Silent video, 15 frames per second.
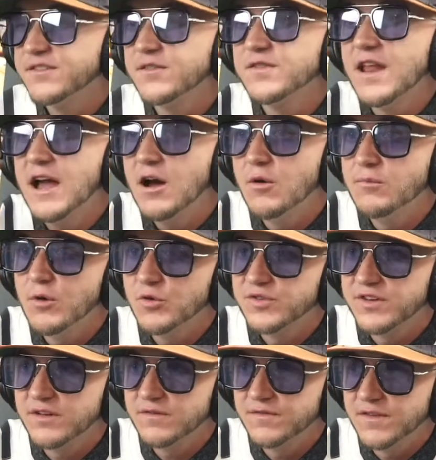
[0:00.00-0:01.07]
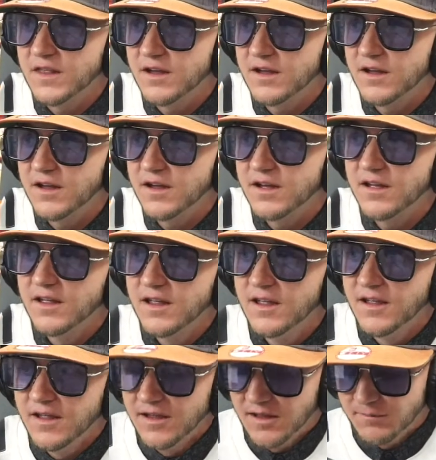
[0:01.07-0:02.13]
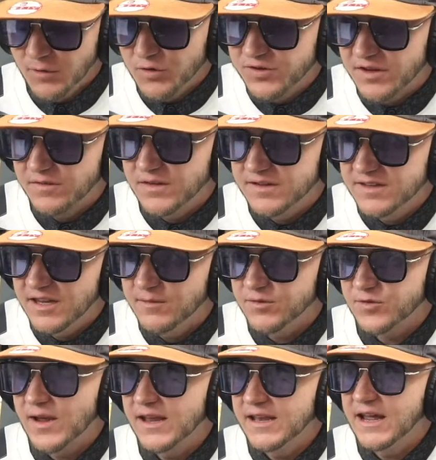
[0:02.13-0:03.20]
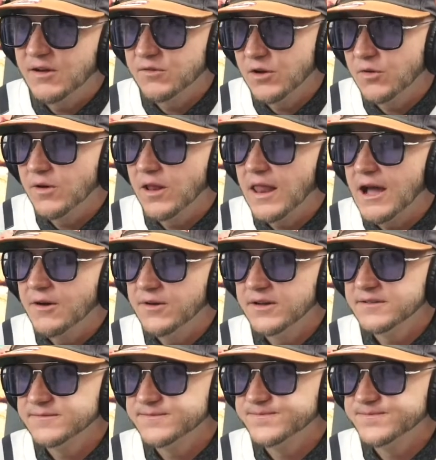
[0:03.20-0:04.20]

as of now, most of the teams right now don't allow it.